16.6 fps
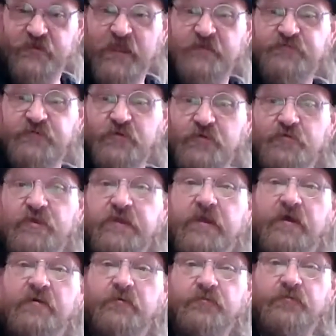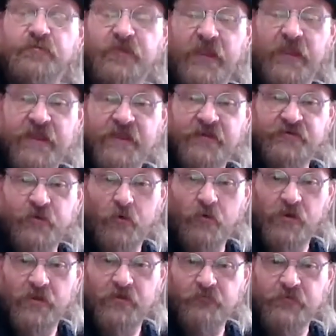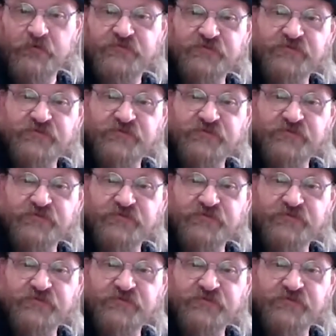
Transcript: Absolutely. The anecdotal evidence